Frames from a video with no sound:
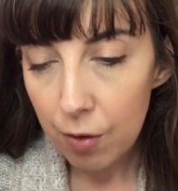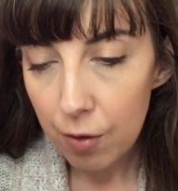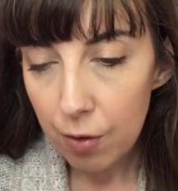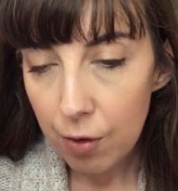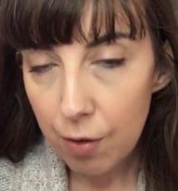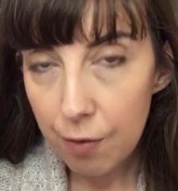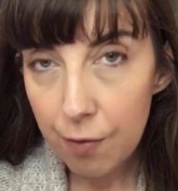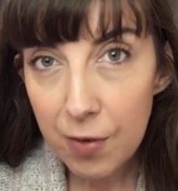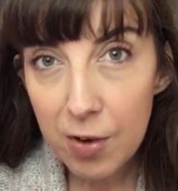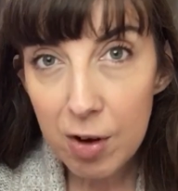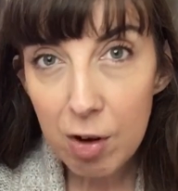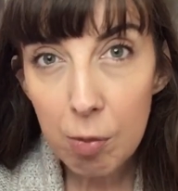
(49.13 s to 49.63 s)
The
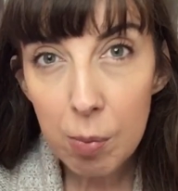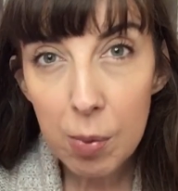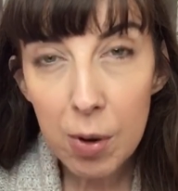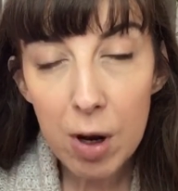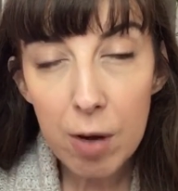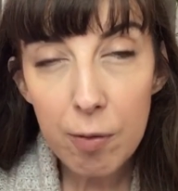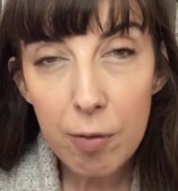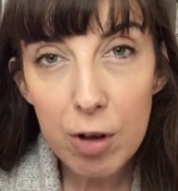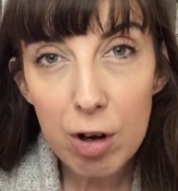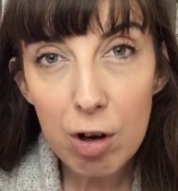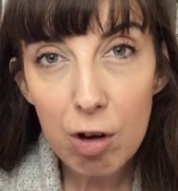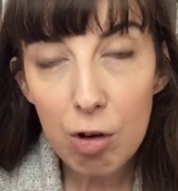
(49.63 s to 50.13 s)
first part
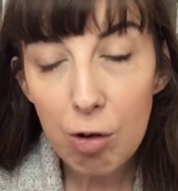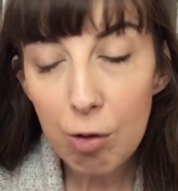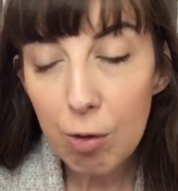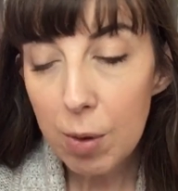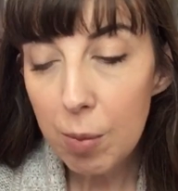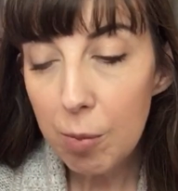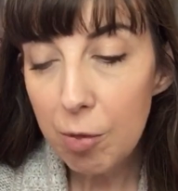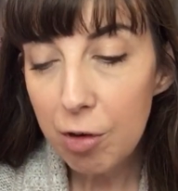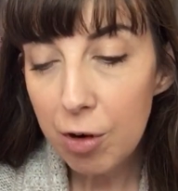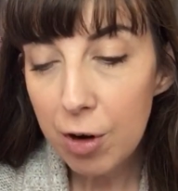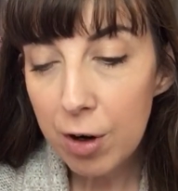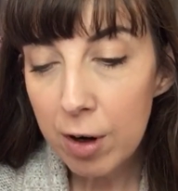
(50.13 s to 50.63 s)
of the
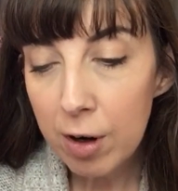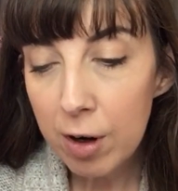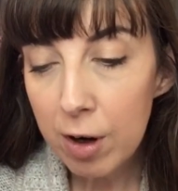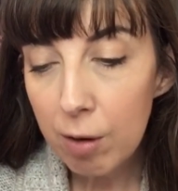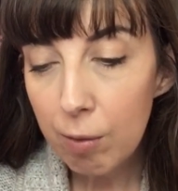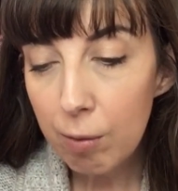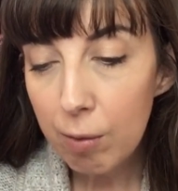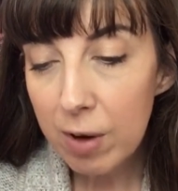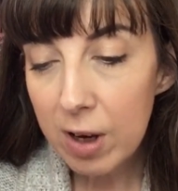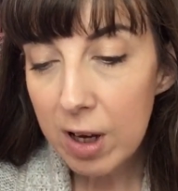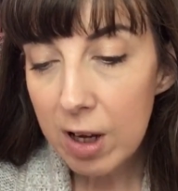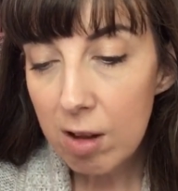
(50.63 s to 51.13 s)
description
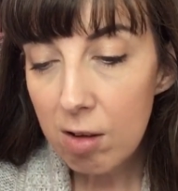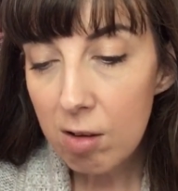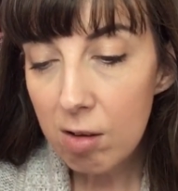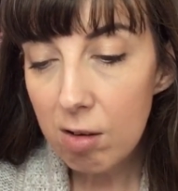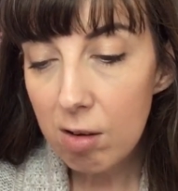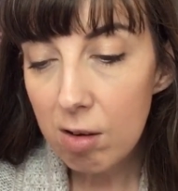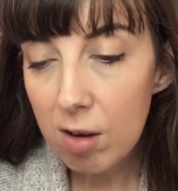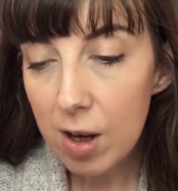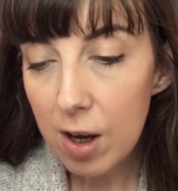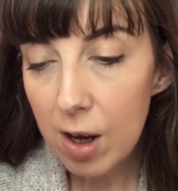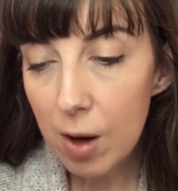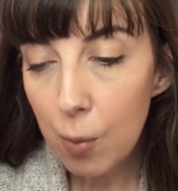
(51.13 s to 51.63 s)

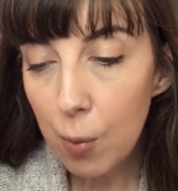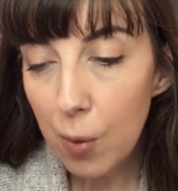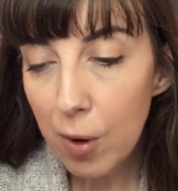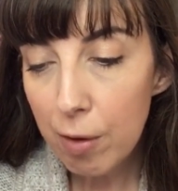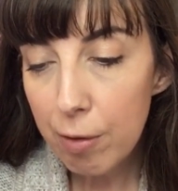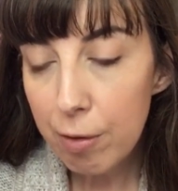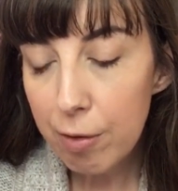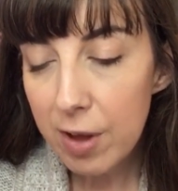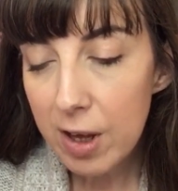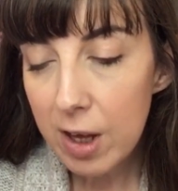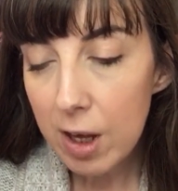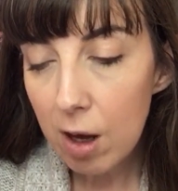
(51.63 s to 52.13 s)
reads, a
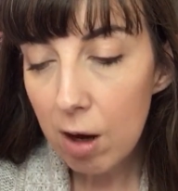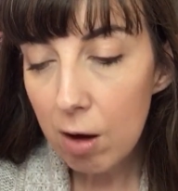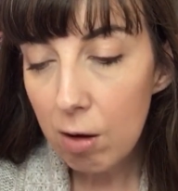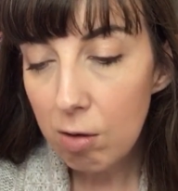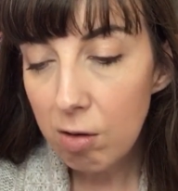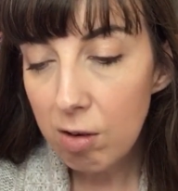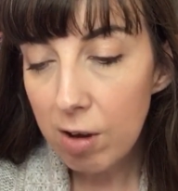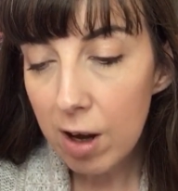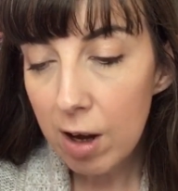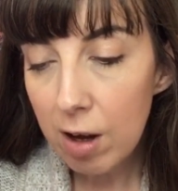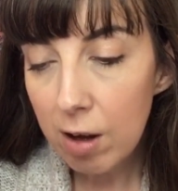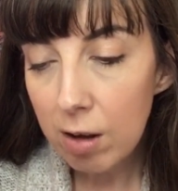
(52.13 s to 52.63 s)
wealthy
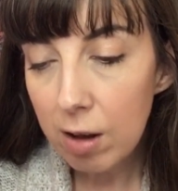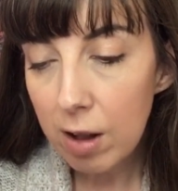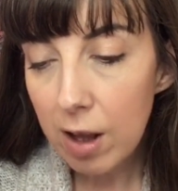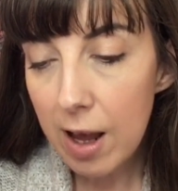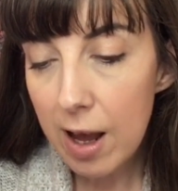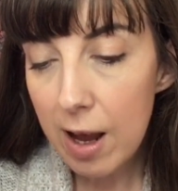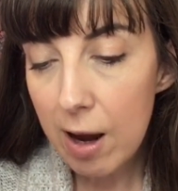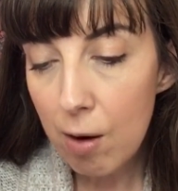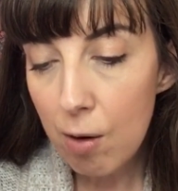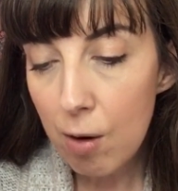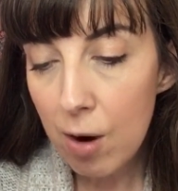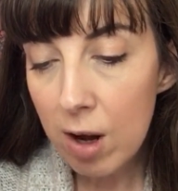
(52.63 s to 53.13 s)
hotel
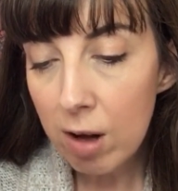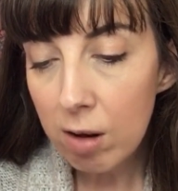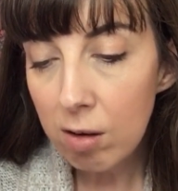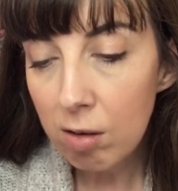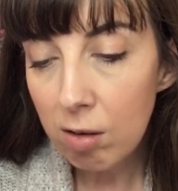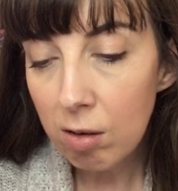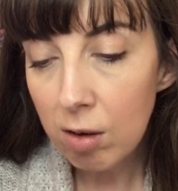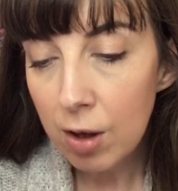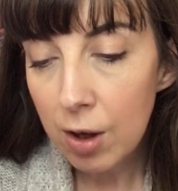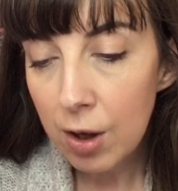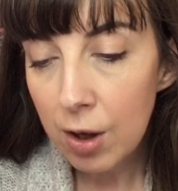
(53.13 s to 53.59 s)
heiress,